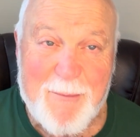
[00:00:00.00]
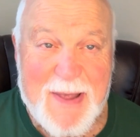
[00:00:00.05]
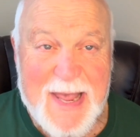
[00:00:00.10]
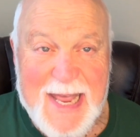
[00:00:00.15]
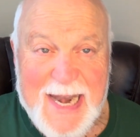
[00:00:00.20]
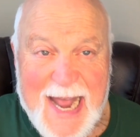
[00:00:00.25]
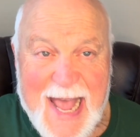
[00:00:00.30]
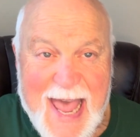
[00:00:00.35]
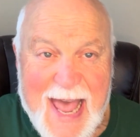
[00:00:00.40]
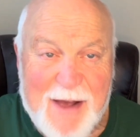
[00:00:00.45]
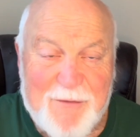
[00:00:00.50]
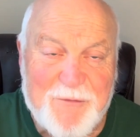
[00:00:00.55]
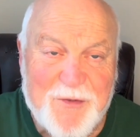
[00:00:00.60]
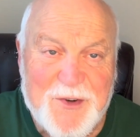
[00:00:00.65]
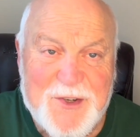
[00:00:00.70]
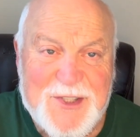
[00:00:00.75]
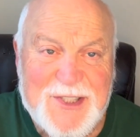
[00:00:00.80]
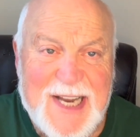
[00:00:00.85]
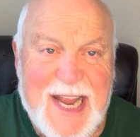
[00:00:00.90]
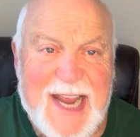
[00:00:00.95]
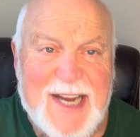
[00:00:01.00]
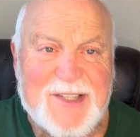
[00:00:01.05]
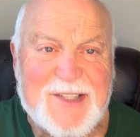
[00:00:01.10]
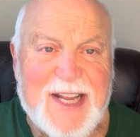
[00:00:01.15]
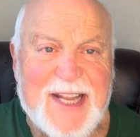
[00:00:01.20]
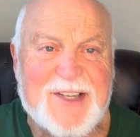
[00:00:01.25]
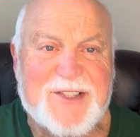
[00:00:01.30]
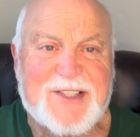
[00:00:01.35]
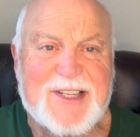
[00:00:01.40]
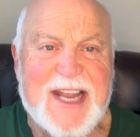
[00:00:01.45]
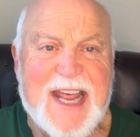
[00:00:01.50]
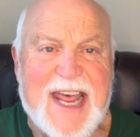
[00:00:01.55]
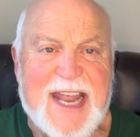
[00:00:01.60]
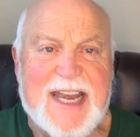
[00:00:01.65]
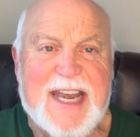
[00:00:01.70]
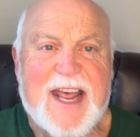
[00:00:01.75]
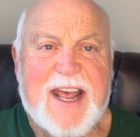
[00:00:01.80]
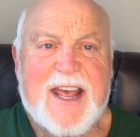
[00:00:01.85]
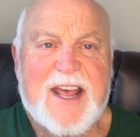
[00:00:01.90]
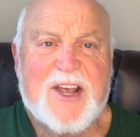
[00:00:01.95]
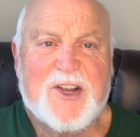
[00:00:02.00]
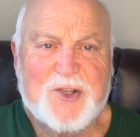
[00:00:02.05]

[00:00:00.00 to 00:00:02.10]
men have for sex, has said,